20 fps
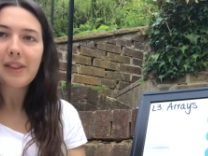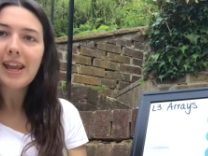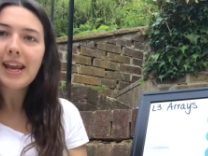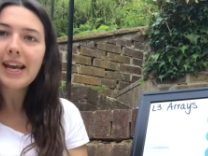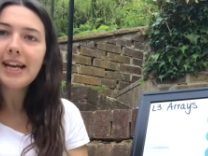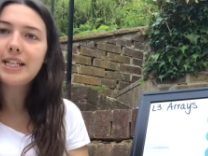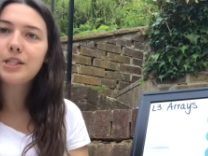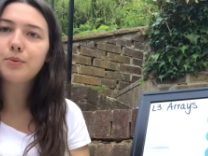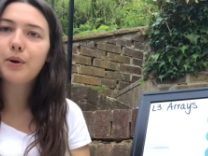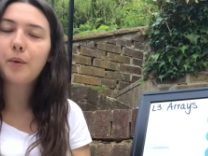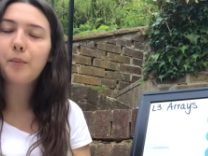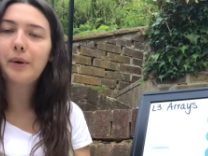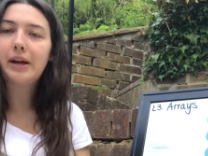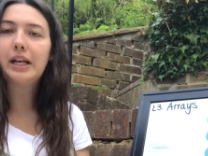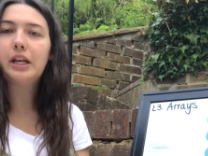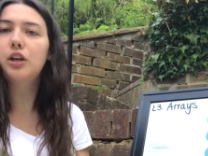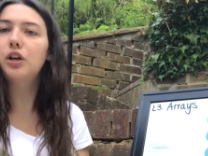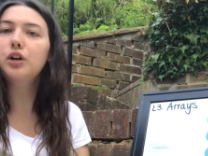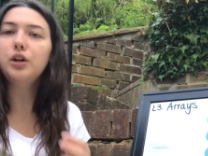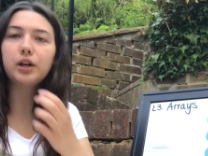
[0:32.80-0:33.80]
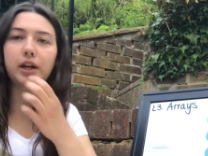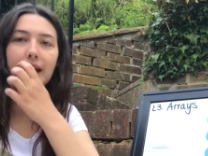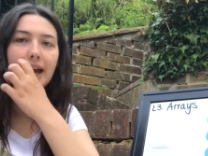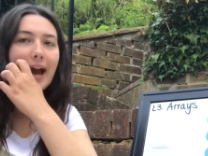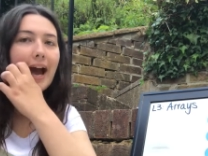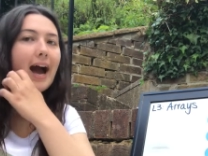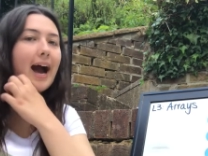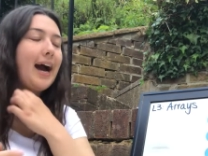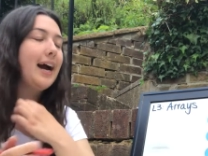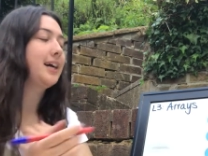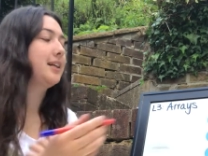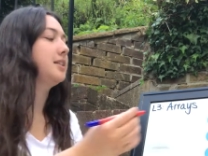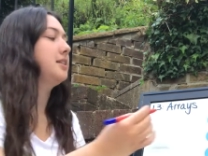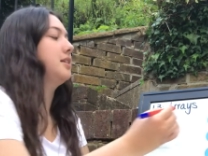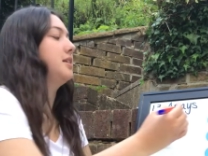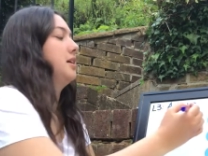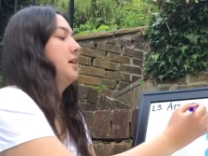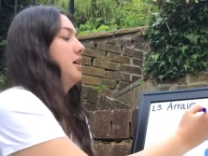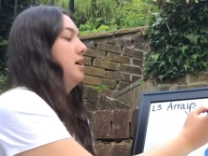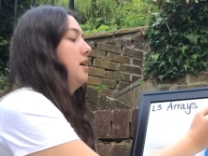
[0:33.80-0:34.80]
is when we look
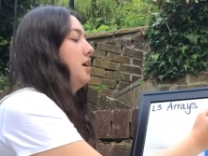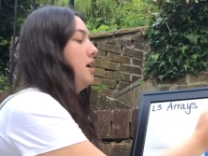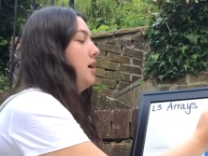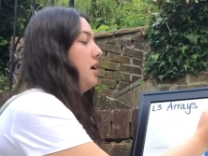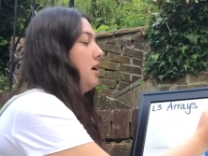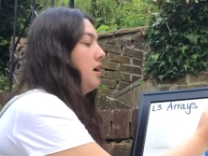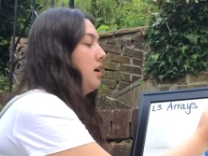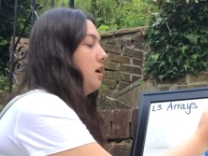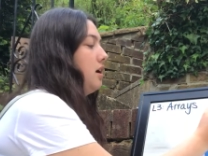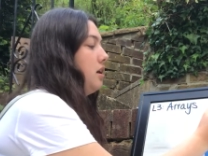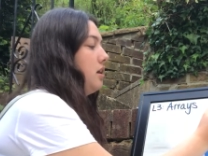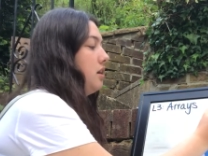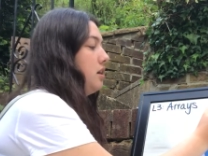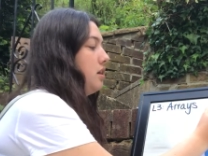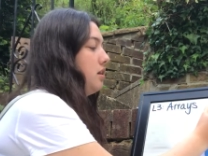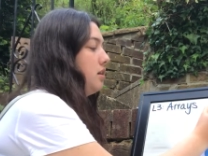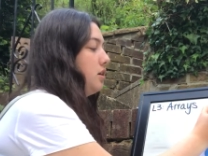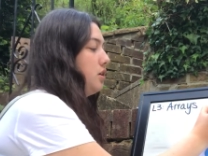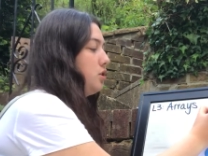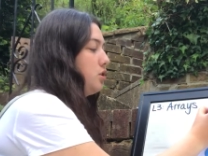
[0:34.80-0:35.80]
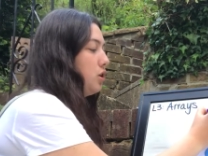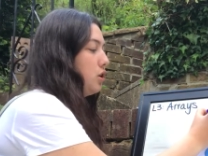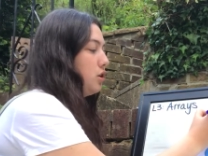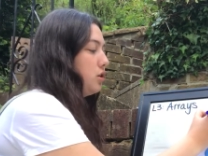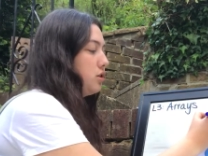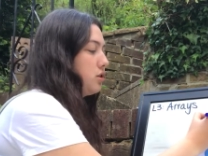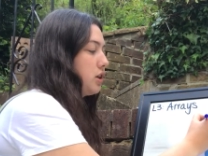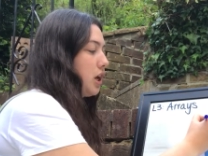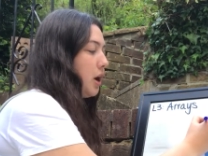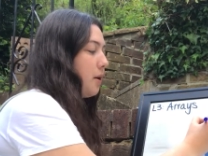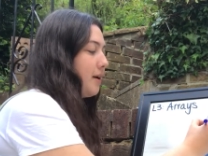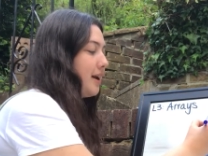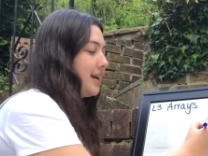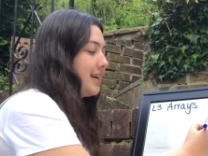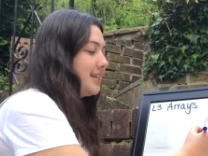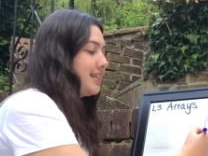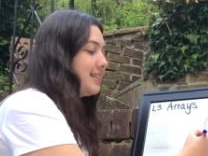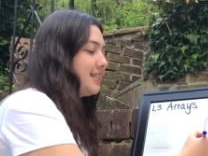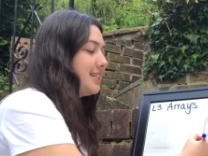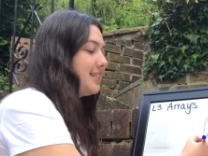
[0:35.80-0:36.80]
at the dots
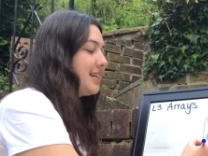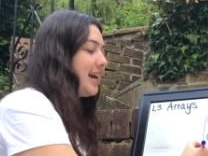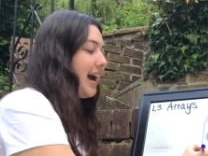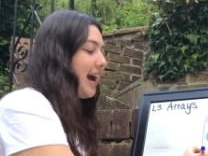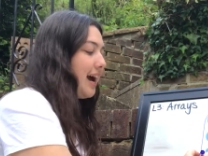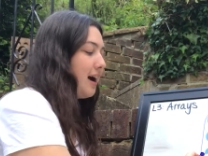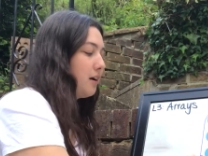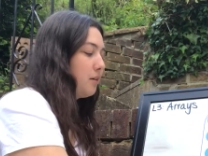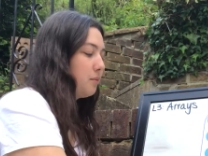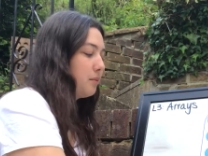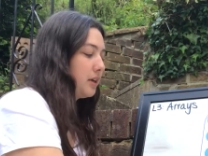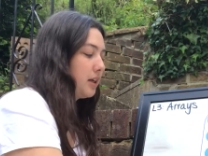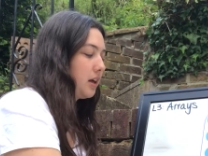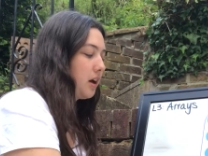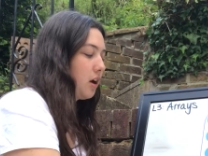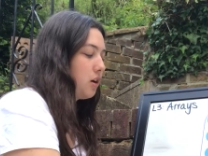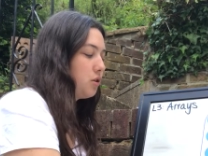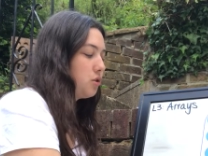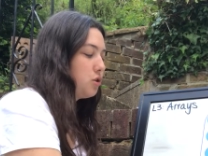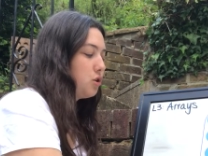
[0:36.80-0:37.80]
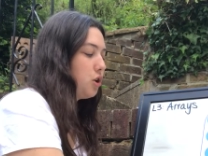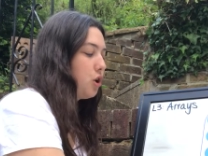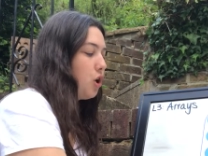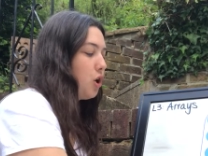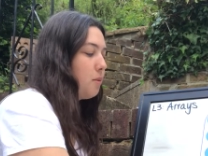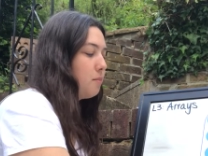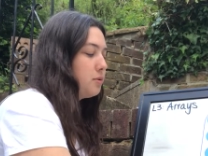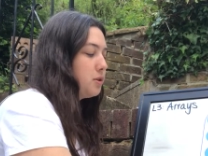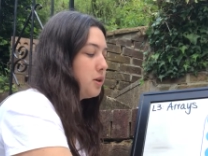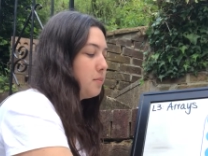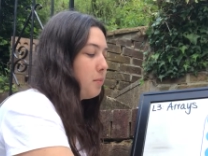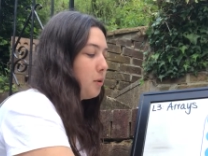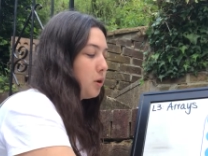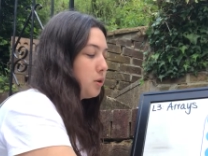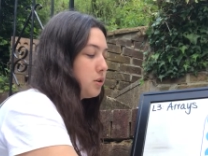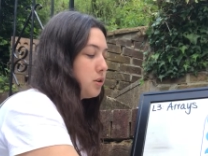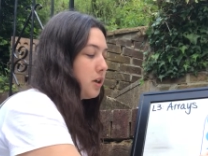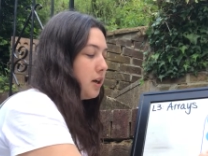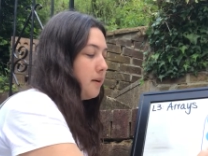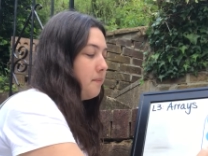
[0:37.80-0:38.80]
going down. We go top to
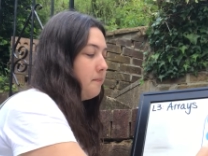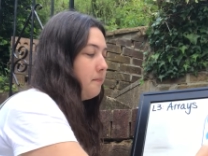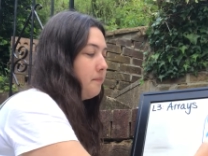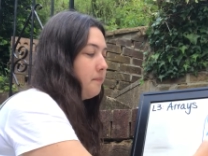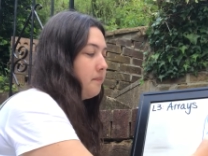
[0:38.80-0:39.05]
bottom